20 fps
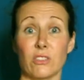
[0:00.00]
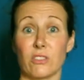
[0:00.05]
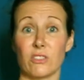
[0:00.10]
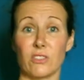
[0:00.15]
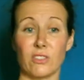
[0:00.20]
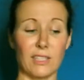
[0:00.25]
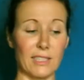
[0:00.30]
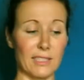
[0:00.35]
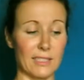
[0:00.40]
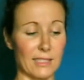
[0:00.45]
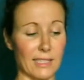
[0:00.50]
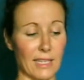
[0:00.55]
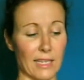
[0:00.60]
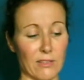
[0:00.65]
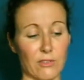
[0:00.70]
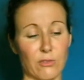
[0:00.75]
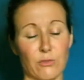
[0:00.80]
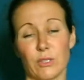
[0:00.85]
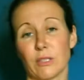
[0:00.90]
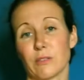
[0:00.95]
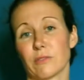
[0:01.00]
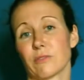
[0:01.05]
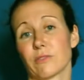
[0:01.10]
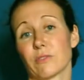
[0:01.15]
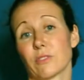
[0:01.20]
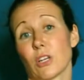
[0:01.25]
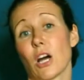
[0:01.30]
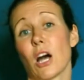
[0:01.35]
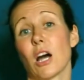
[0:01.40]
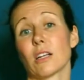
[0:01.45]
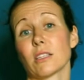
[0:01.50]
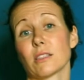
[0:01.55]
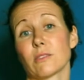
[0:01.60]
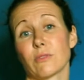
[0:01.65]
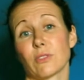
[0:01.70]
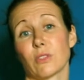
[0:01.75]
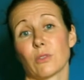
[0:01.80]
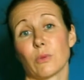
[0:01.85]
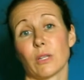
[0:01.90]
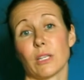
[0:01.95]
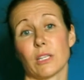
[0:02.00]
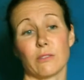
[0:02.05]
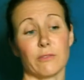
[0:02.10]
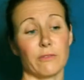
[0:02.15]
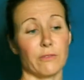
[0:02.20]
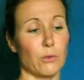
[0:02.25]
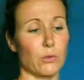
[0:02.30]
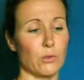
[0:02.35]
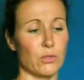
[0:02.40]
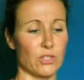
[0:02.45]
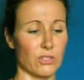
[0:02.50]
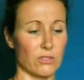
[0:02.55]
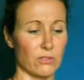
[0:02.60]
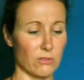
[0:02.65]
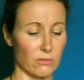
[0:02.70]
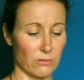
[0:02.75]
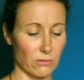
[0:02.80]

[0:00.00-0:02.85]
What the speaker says: so let's get three of cards for the Wheel of Fortune.